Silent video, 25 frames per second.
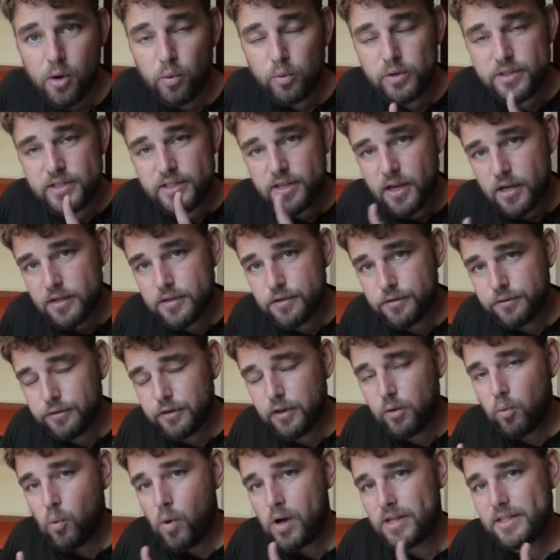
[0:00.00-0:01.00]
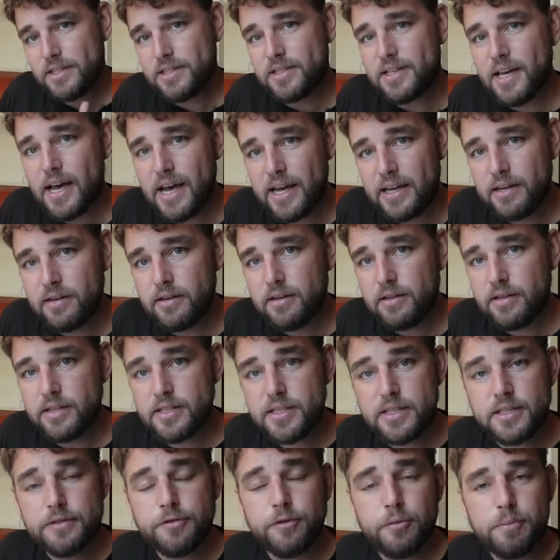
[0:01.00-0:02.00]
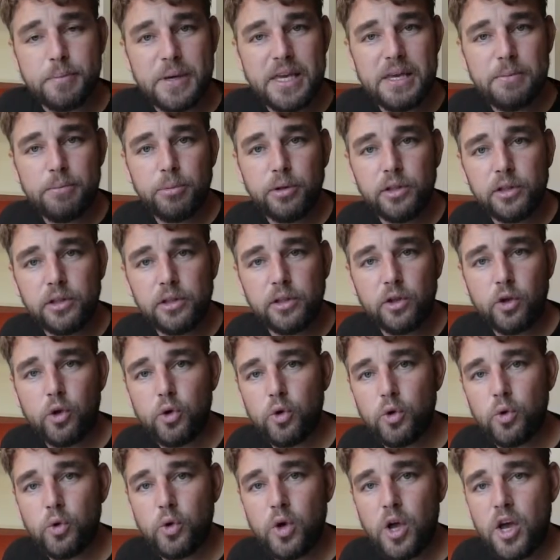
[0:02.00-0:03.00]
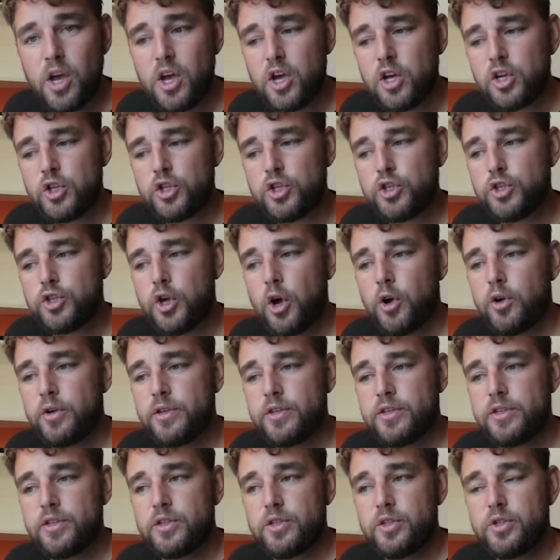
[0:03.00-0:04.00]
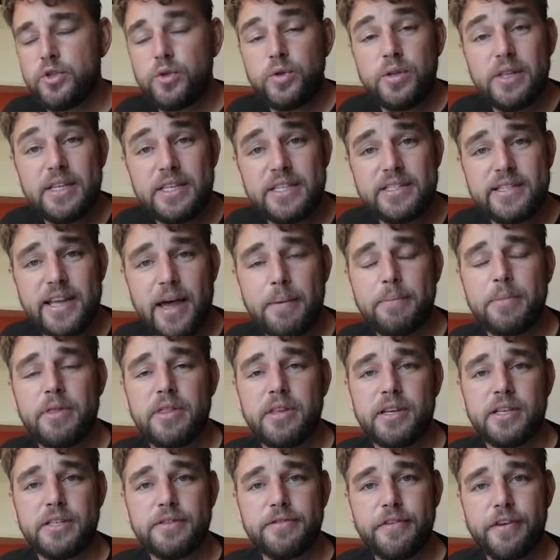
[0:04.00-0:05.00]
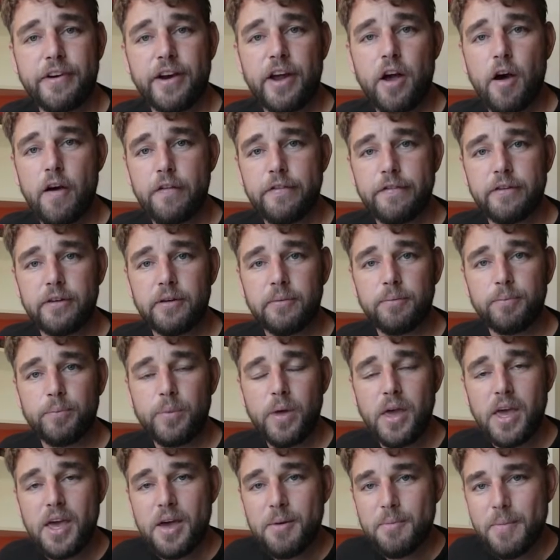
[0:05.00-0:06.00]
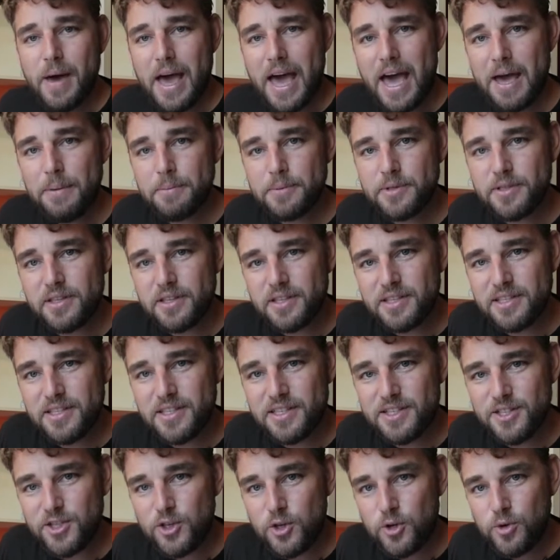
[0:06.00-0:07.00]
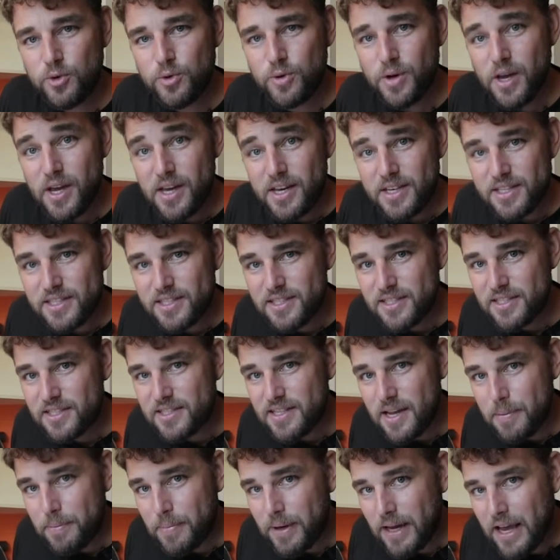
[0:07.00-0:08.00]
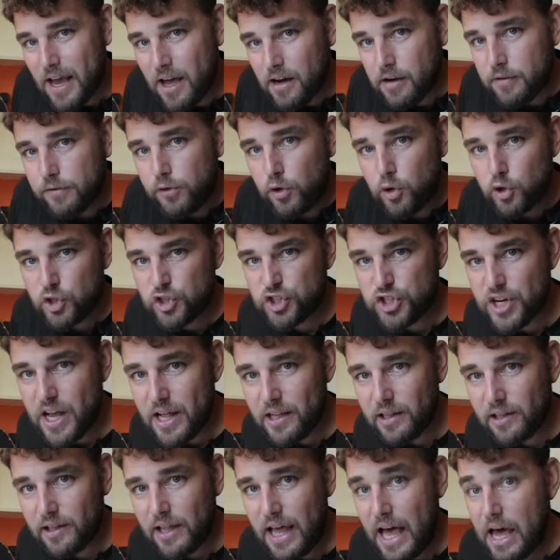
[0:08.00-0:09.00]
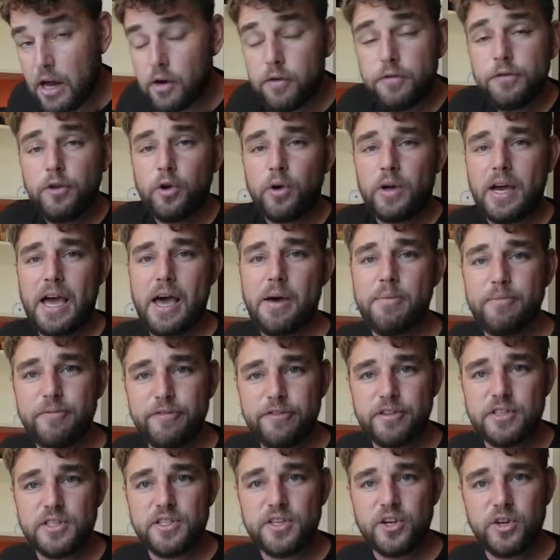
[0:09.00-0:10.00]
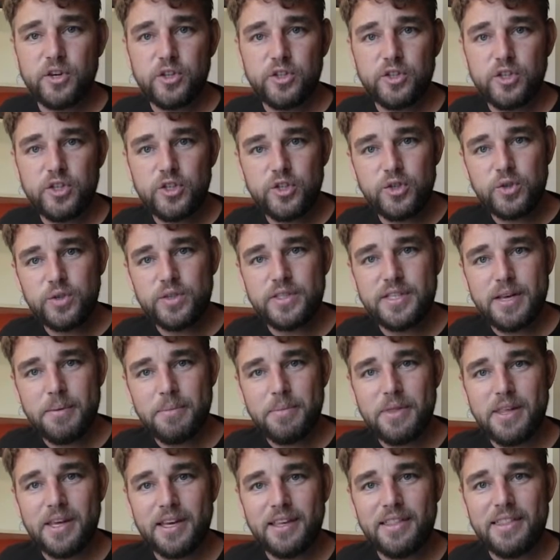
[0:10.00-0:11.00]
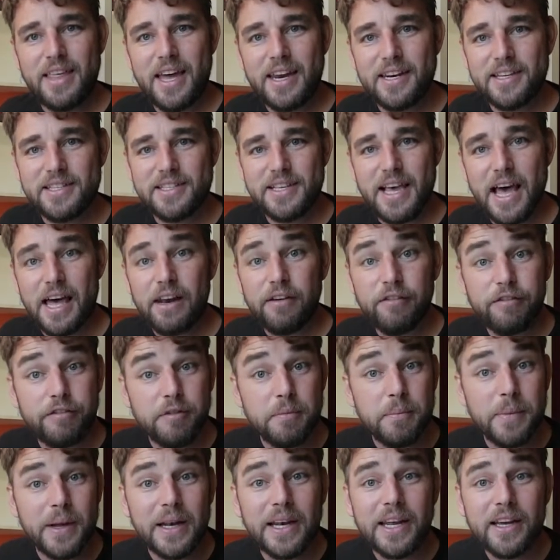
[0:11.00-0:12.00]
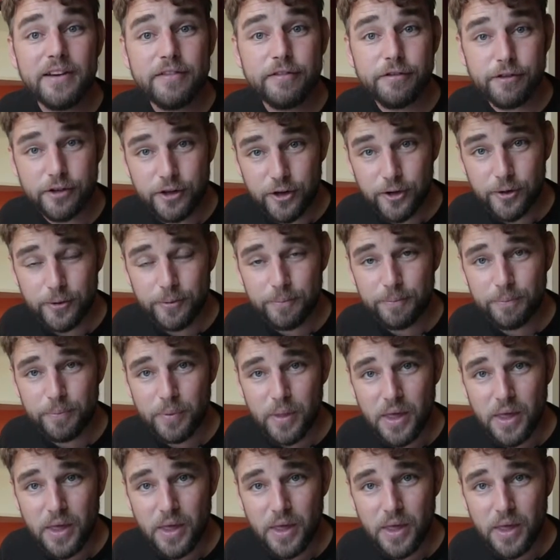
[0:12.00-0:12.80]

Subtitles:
We'll start off with one side. This is for people who don't do these type of things very often. Perhaps this is you stepping out of your shell, out of your comfort zone to do something that is unfamiliar for you.